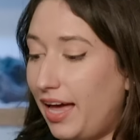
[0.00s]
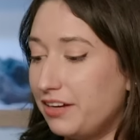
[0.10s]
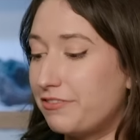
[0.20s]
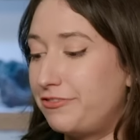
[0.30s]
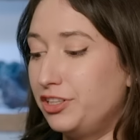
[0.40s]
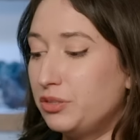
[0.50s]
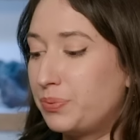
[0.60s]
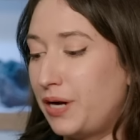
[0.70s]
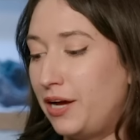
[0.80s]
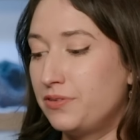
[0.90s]
At Phil
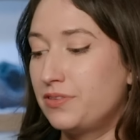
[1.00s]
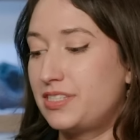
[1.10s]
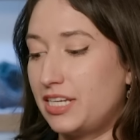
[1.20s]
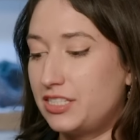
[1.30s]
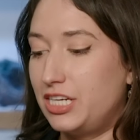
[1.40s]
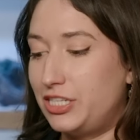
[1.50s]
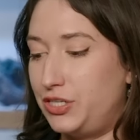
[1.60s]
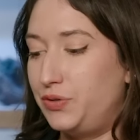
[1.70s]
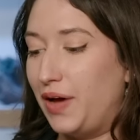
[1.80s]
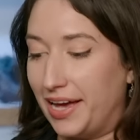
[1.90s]
Brown 62